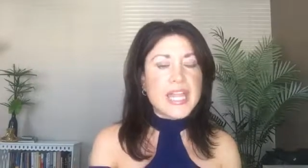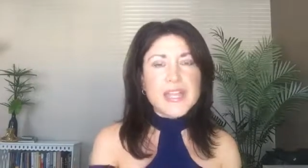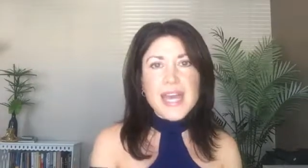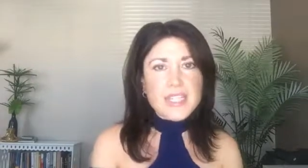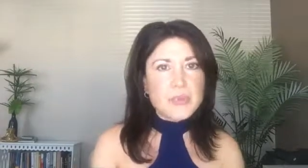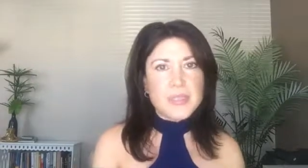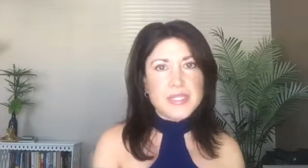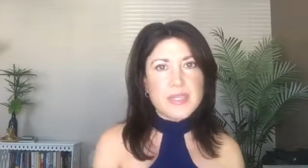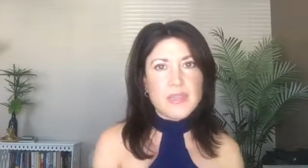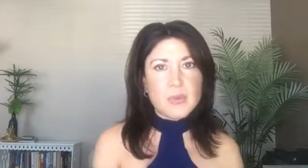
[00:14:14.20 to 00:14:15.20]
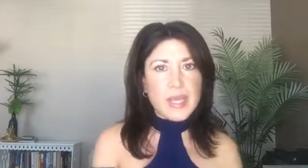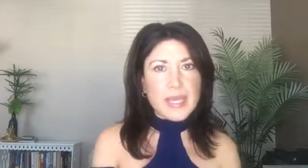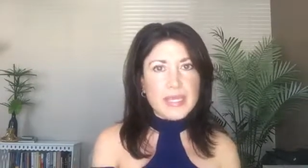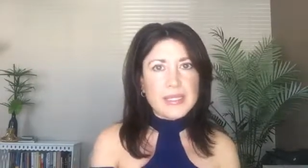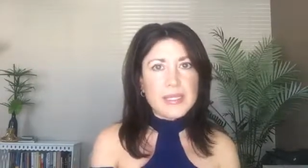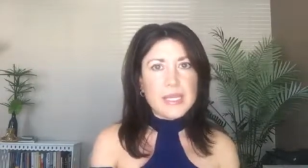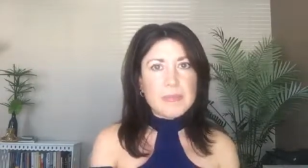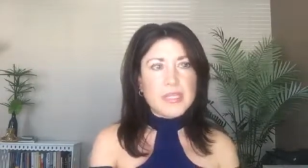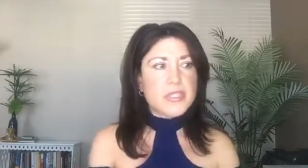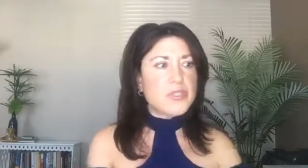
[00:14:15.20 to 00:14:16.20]
That's what's in the way,
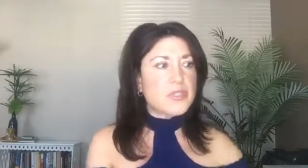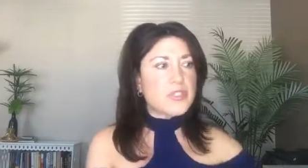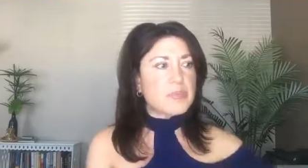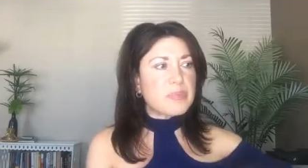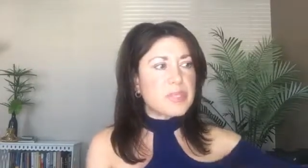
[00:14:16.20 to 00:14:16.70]
because there's